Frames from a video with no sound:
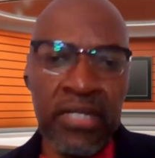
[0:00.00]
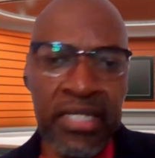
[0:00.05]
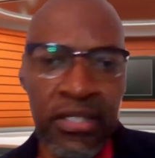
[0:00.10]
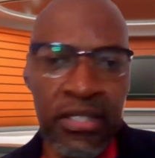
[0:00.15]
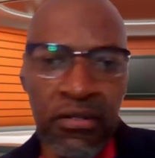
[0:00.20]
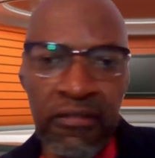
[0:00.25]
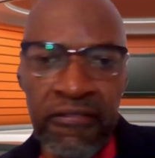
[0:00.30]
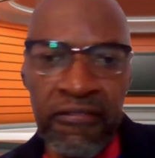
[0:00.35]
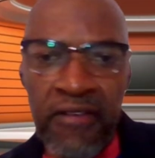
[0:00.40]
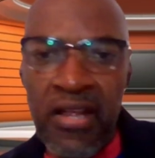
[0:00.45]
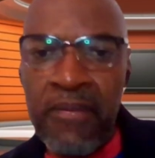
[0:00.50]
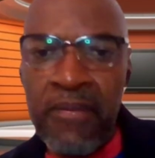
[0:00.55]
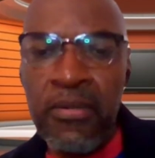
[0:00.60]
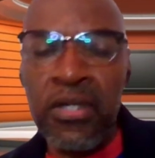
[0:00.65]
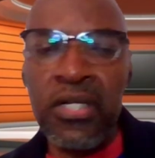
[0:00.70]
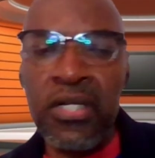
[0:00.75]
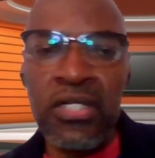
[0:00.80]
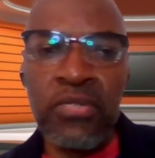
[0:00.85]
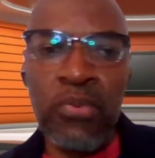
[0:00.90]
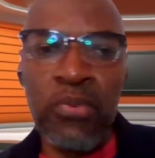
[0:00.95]
legal
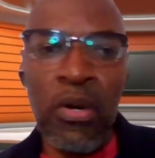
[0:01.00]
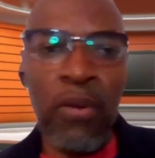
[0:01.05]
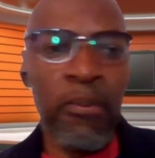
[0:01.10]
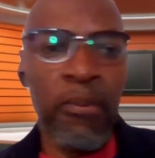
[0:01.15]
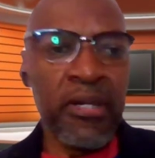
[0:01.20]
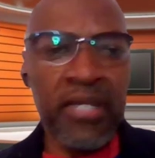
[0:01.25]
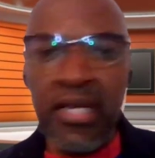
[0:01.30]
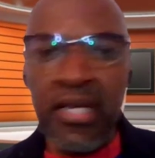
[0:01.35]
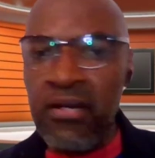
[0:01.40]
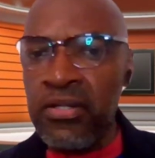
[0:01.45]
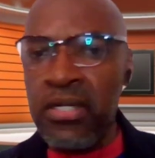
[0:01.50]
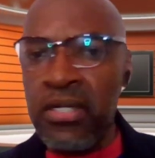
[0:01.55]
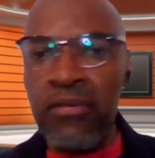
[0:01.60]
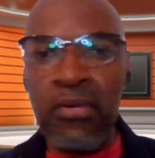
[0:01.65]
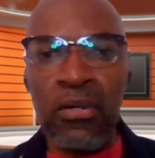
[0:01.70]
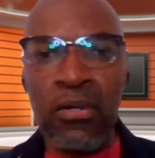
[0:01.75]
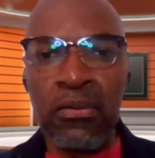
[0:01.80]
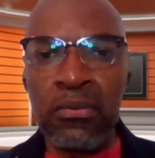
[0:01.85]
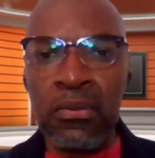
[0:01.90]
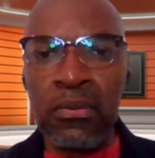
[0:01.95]
framework as well. But they got
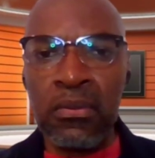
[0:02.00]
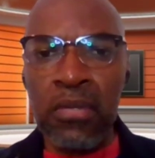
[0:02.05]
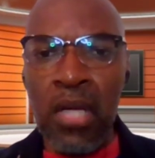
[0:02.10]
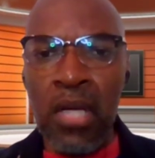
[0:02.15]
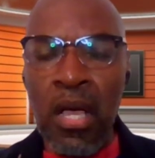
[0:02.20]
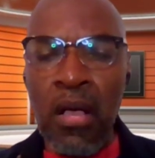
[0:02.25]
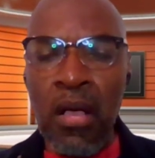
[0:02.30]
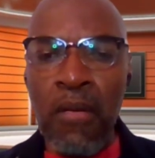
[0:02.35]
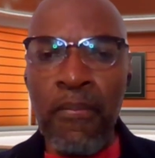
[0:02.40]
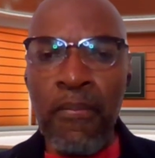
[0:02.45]
their own